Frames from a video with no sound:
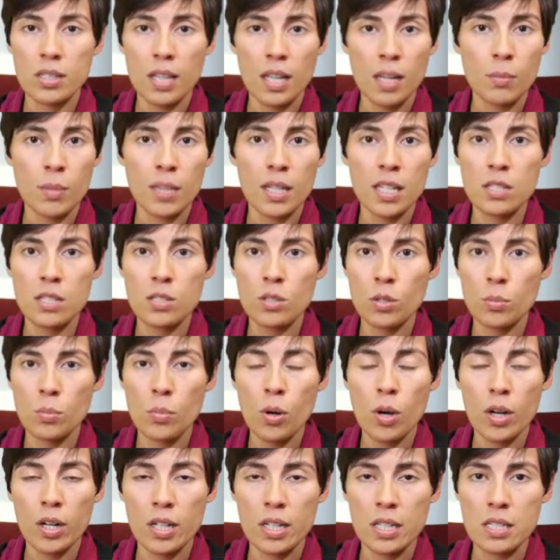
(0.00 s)
diabetes or
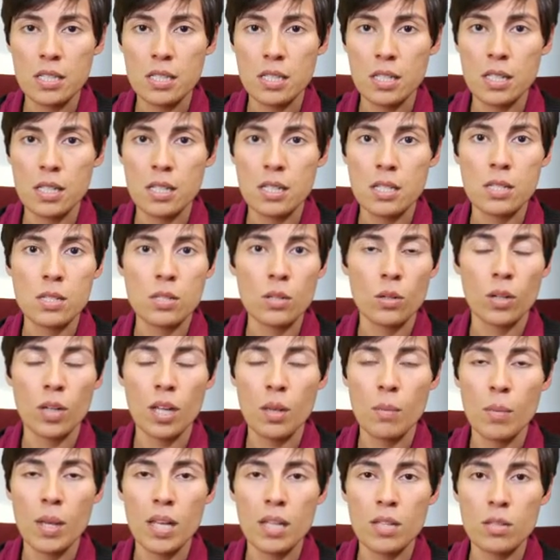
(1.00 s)
Parkinson's or
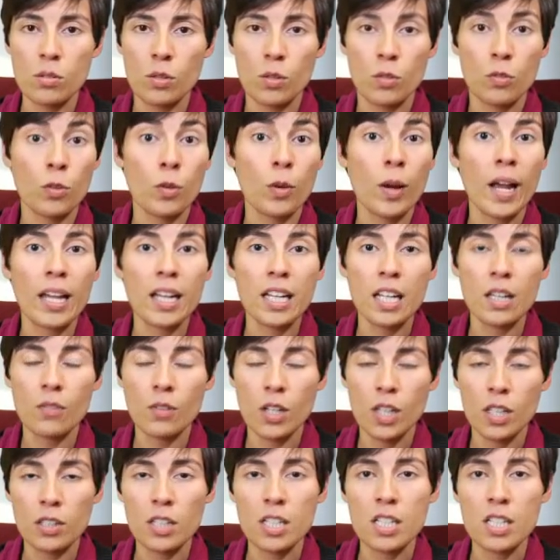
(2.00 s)
MS or a variety of other